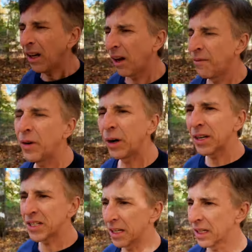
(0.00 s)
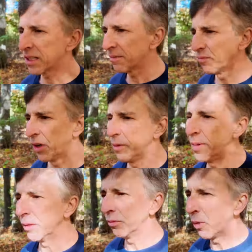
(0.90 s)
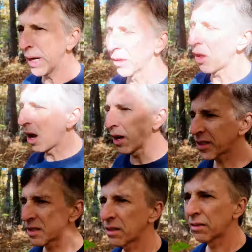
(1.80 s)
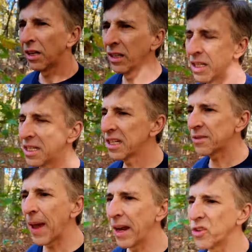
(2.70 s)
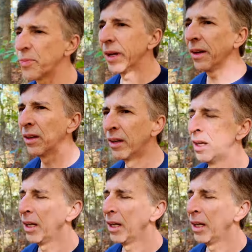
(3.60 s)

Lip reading: on various things, whether it be weight loss, disease management,